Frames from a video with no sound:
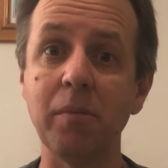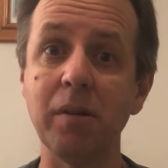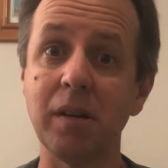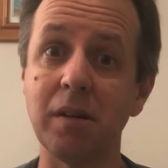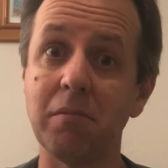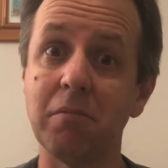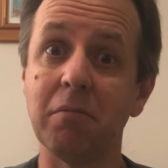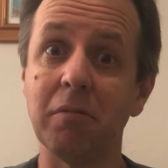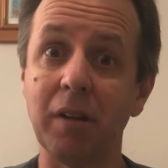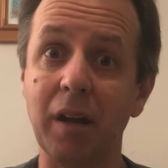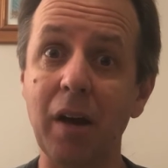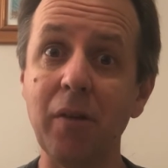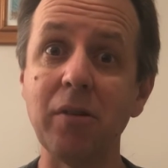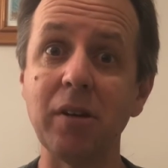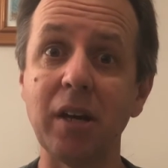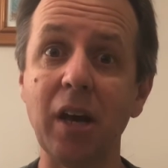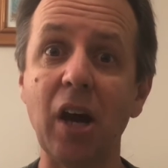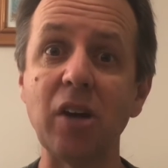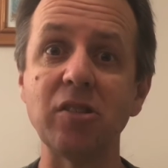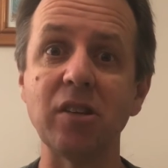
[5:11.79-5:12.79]
He
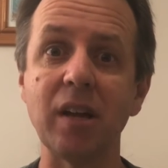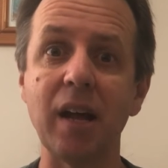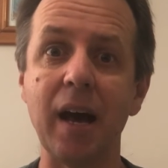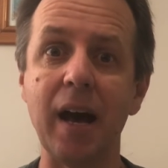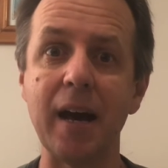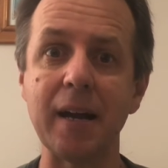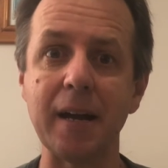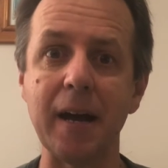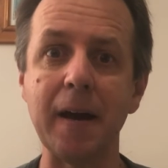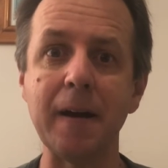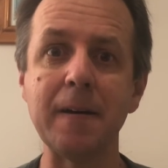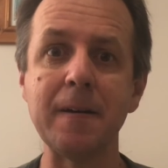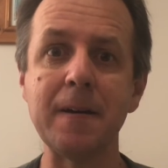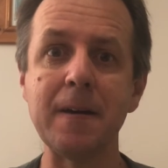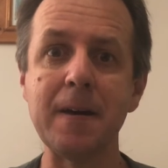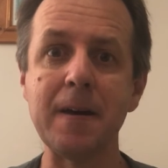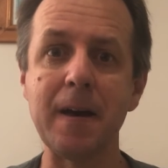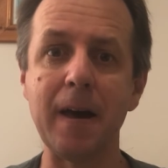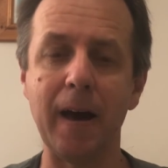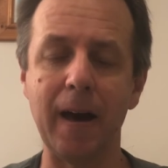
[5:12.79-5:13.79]
goes in harder,
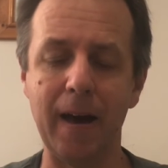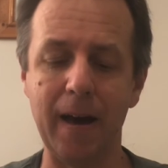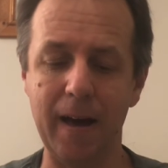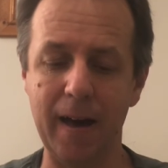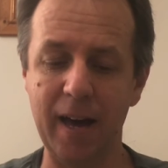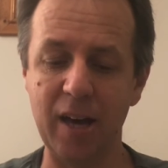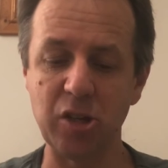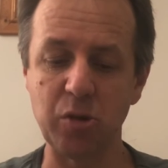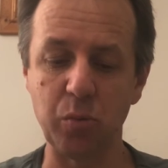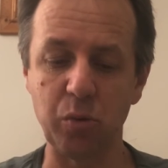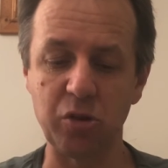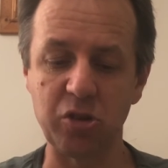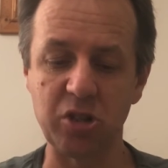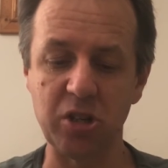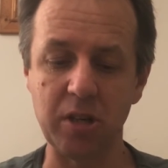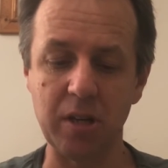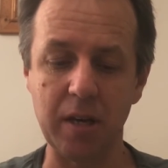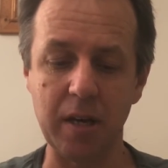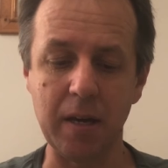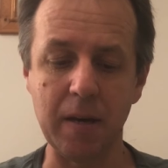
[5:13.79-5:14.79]
as we'll
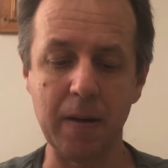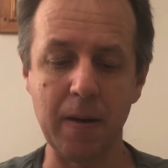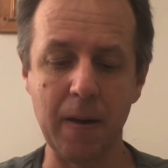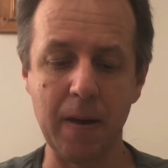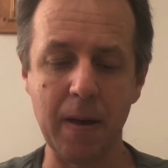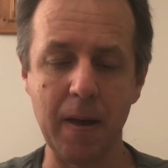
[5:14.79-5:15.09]
see.